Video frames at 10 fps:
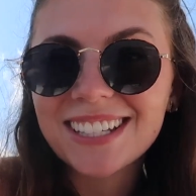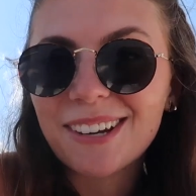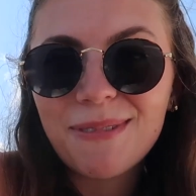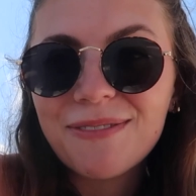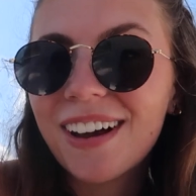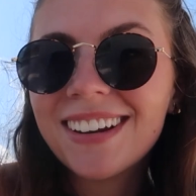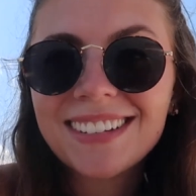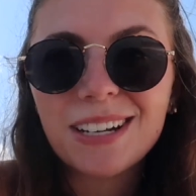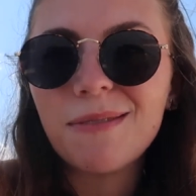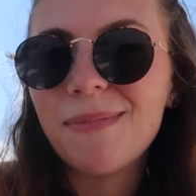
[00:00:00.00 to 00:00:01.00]
It's gonna be fun,
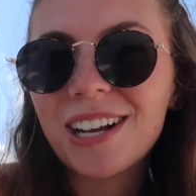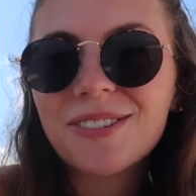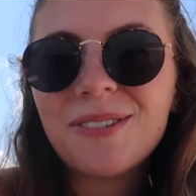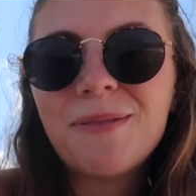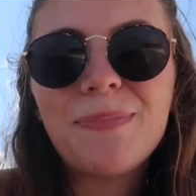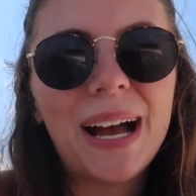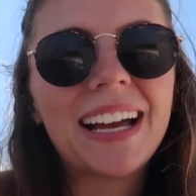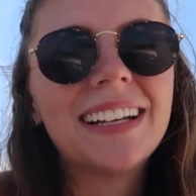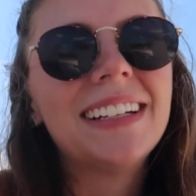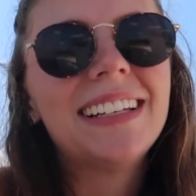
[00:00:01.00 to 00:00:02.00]
it's gonna be magical,
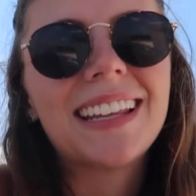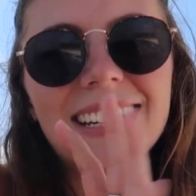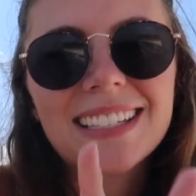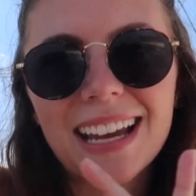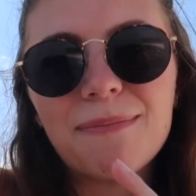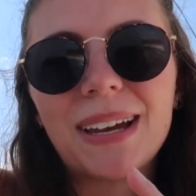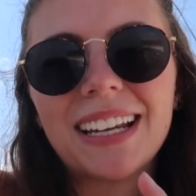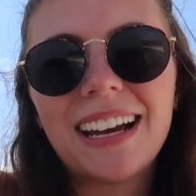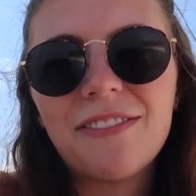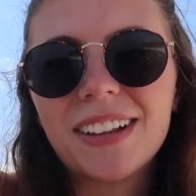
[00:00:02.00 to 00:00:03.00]
but that
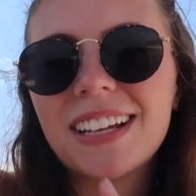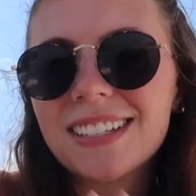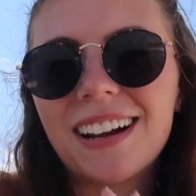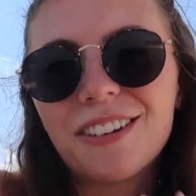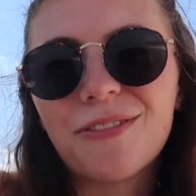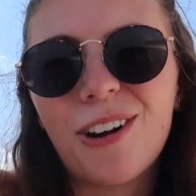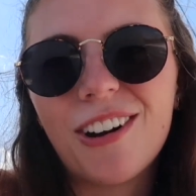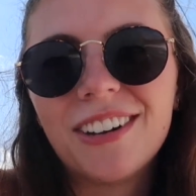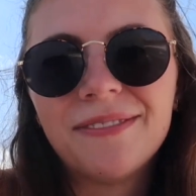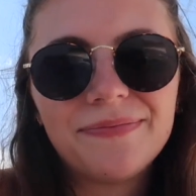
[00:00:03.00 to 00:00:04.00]
excitement I feel like is kind of
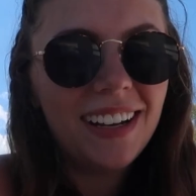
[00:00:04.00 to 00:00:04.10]
gone.